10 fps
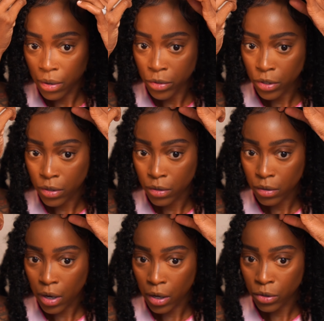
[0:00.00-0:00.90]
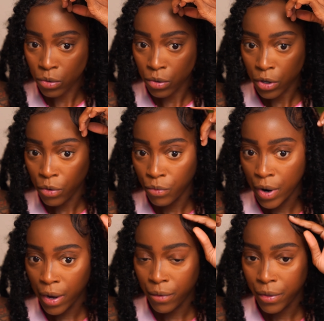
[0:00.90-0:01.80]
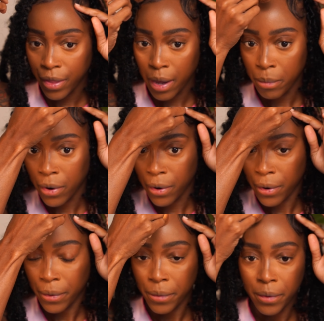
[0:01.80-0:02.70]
I'm just contouring around that part.